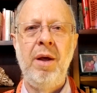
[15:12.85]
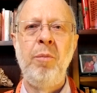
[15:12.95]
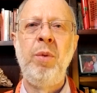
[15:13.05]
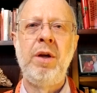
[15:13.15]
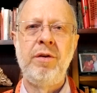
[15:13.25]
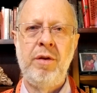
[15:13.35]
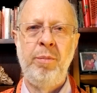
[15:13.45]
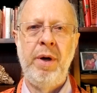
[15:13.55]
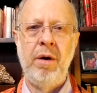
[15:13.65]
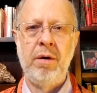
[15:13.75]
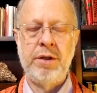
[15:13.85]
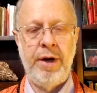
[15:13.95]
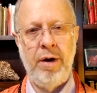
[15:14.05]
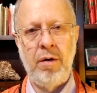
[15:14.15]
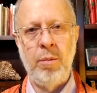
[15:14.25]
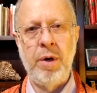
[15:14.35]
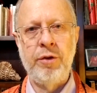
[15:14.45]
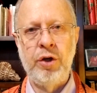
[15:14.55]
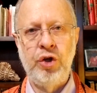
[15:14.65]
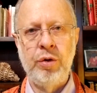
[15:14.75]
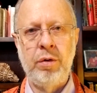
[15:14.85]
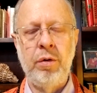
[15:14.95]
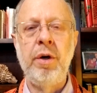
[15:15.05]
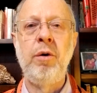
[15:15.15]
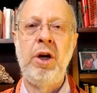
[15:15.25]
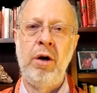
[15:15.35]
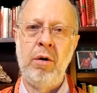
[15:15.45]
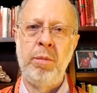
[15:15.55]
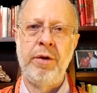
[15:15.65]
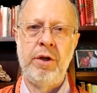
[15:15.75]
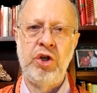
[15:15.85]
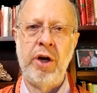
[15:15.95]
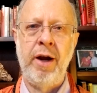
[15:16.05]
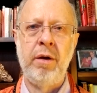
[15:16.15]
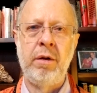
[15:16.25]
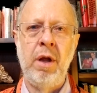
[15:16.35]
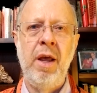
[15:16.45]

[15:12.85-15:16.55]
because the parents care about the children, care about the child,